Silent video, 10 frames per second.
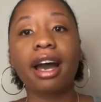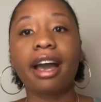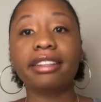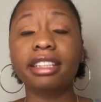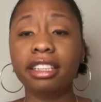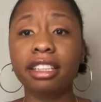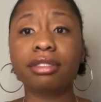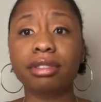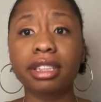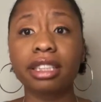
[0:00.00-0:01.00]
I think he
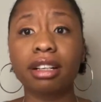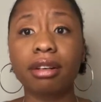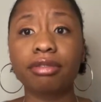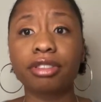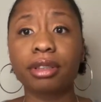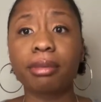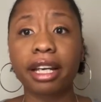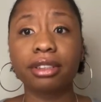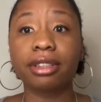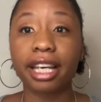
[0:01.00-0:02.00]
could really come for
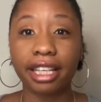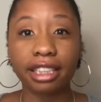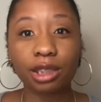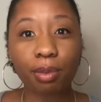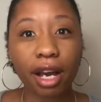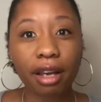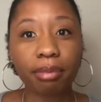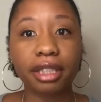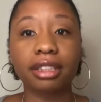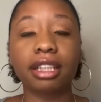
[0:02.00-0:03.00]
Michael A's spot,
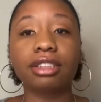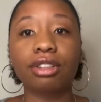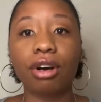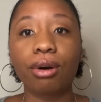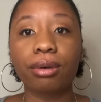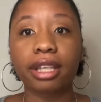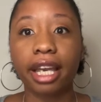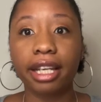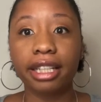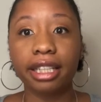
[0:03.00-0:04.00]
because I know
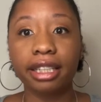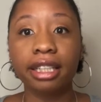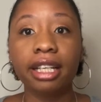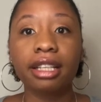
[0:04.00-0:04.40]
Katie,